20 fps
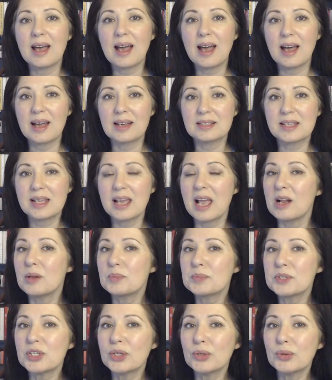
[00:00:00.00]
has
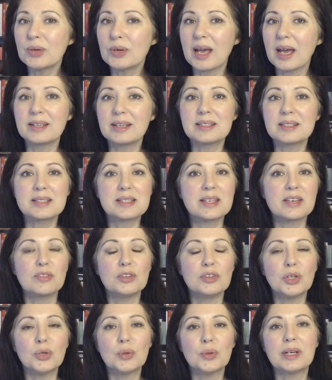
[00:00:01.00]
helped you and has
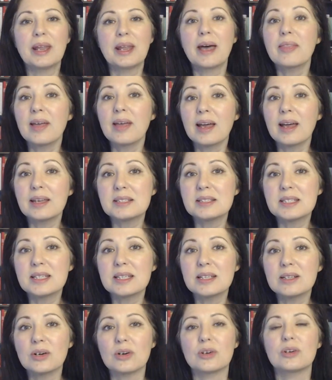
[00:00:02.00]
given you another
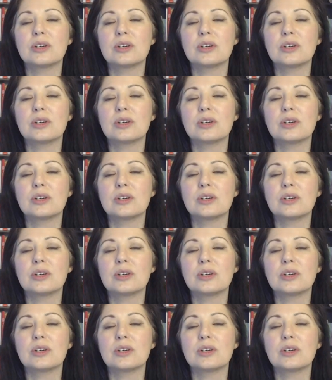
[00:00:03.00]
idea